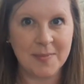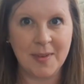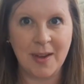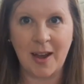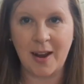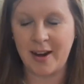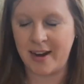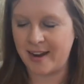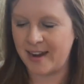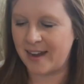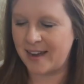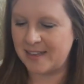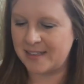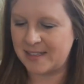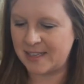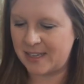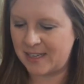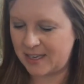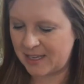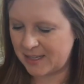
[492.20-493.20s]
Alright guys,
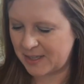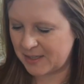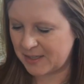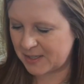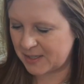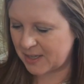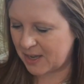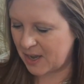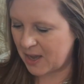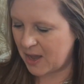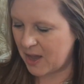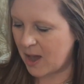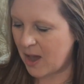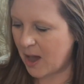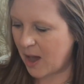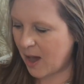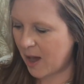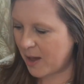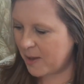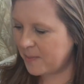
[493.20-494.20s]
it is
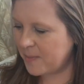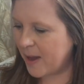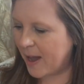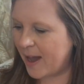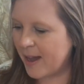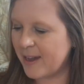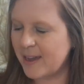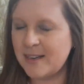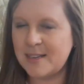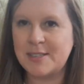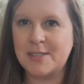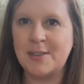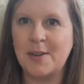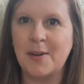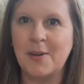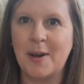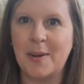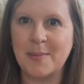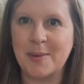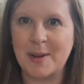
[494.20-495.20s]
unpackaged,
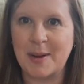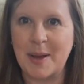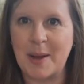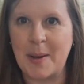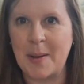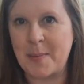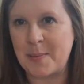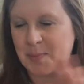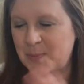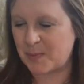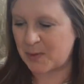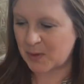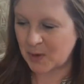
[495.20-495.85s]
so I'm gonna